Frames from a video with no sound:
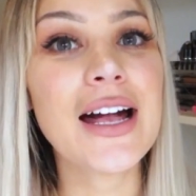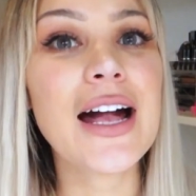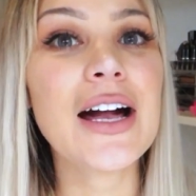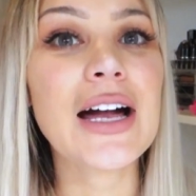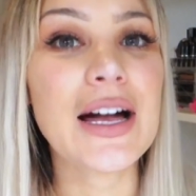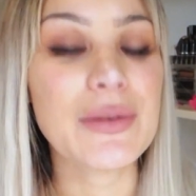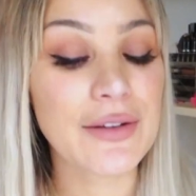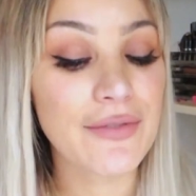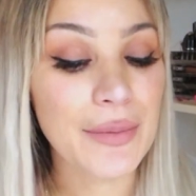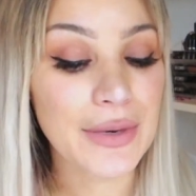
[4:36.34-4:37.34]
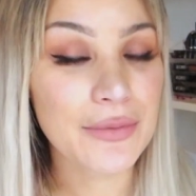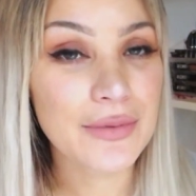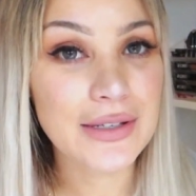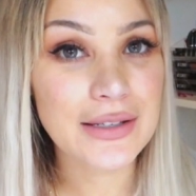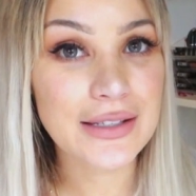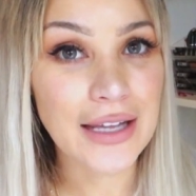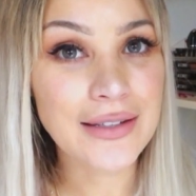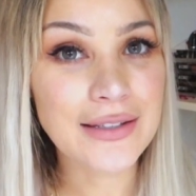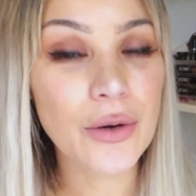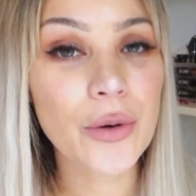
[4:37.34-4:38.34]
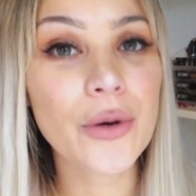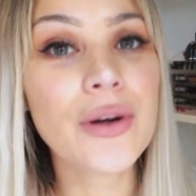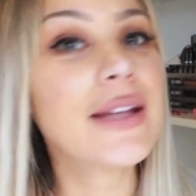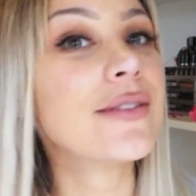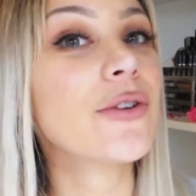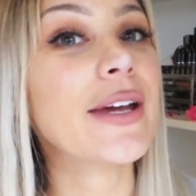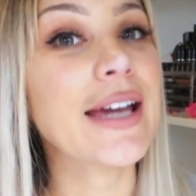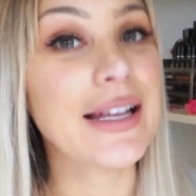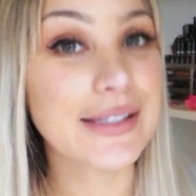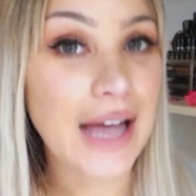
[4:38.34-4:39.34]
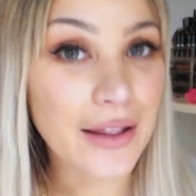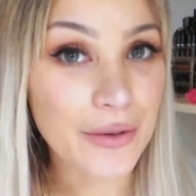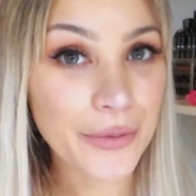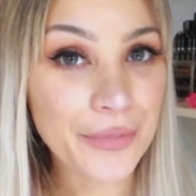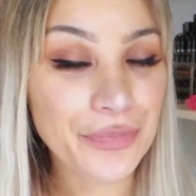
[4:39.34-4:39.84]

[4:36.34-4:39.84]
in a feminine sense, or estoy casado.